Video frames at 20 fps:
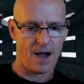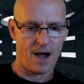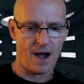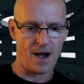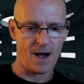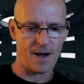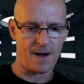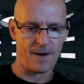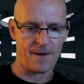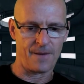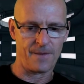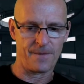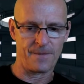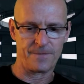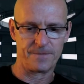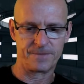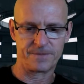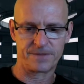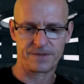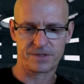
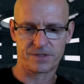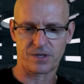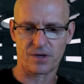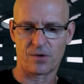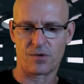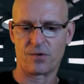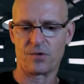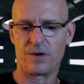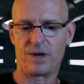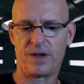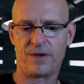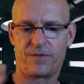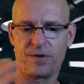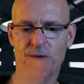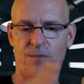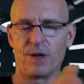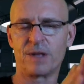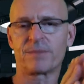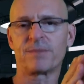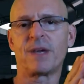So if
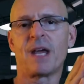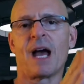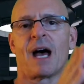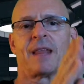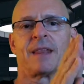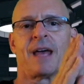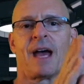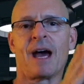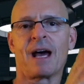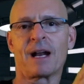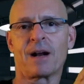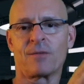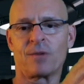you're with me on that,